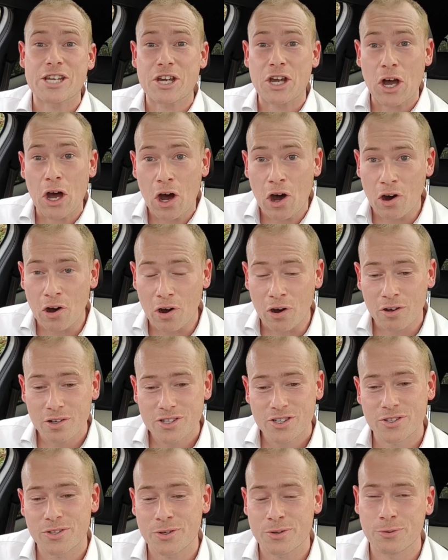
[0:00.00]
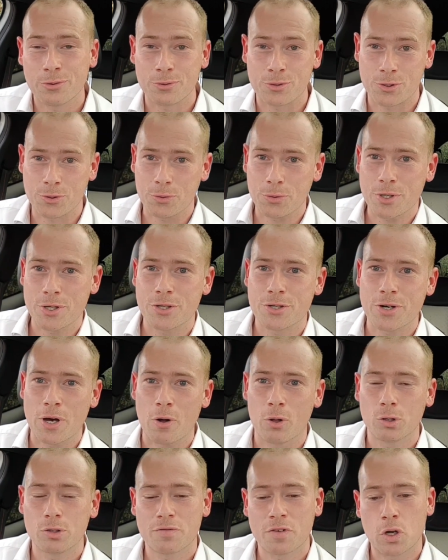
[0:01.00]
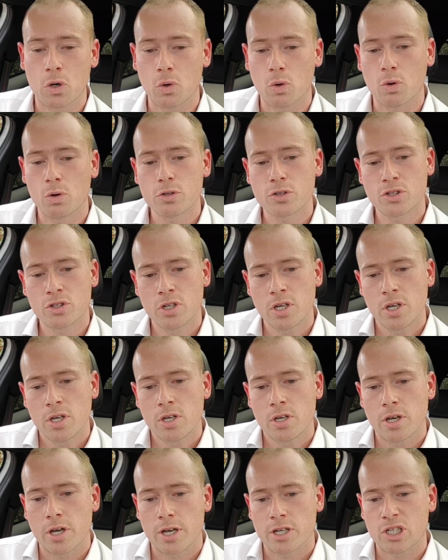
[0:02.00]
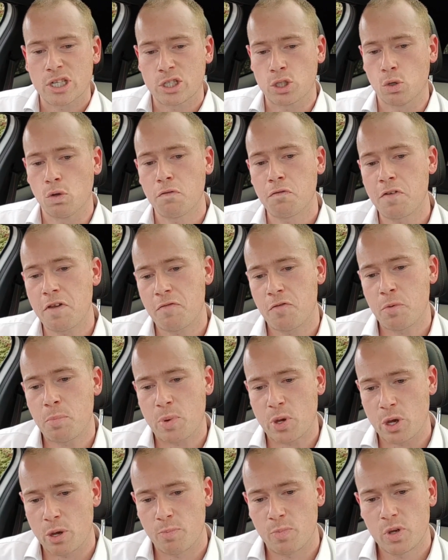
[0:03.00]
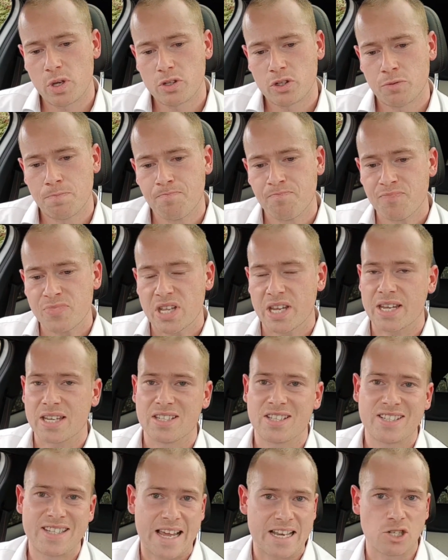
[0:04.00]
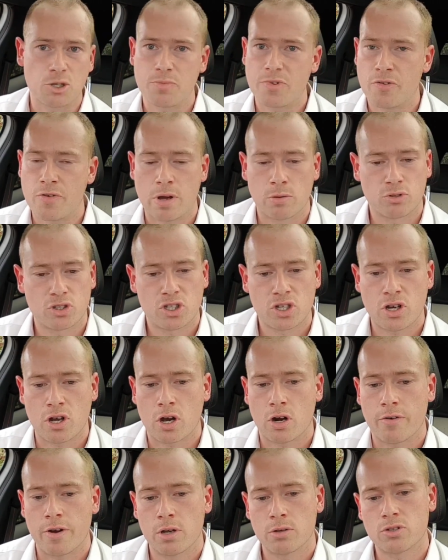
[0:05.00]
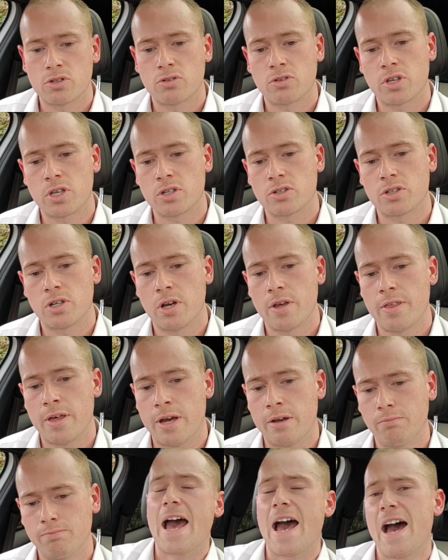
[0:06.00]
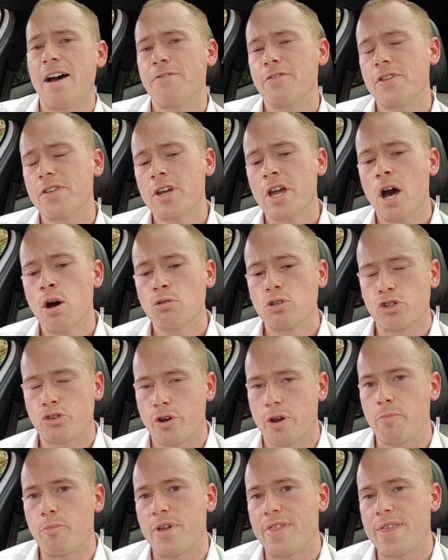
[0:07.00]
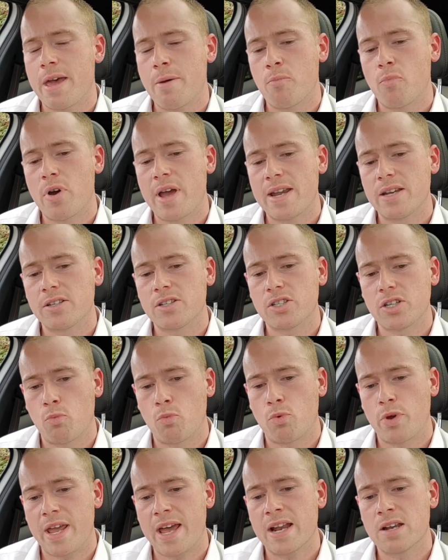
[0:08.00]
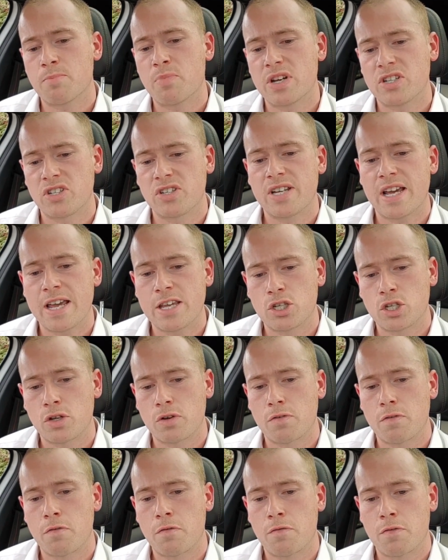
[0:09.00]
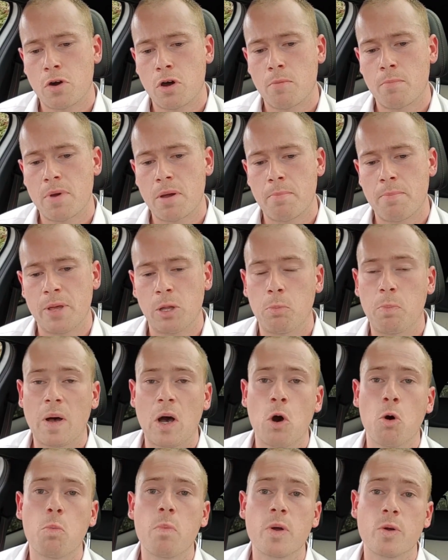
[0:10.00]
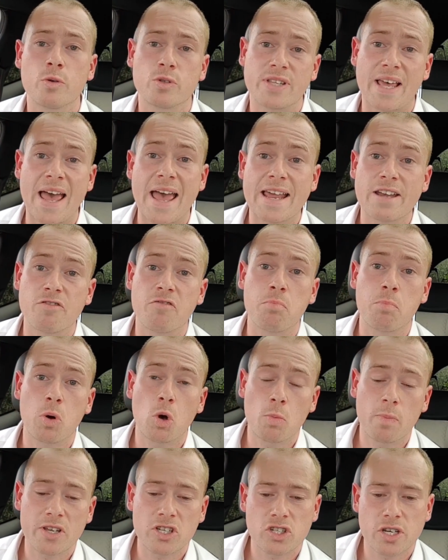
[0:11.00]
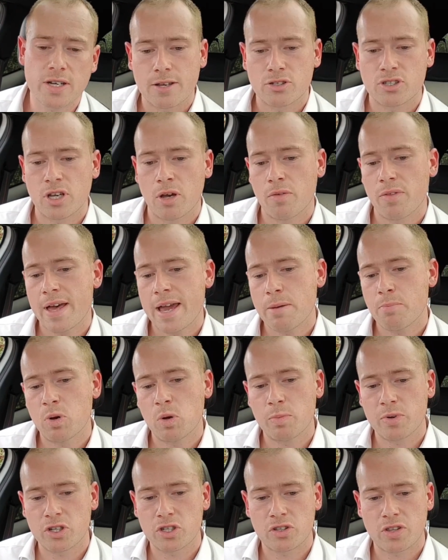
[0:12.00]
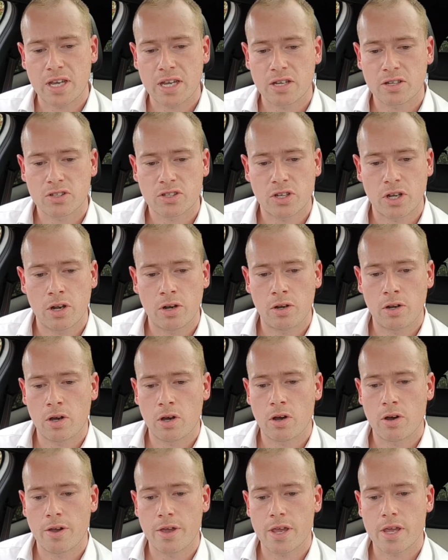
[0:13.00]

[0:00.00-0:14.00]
cars. They're all dual controlled, of course. So it's all fit for purpose. You can set up their own scenarios and things like that. After the coach trip, we had a presentation from Bill Pope, who's the head of publishing. So they publish things like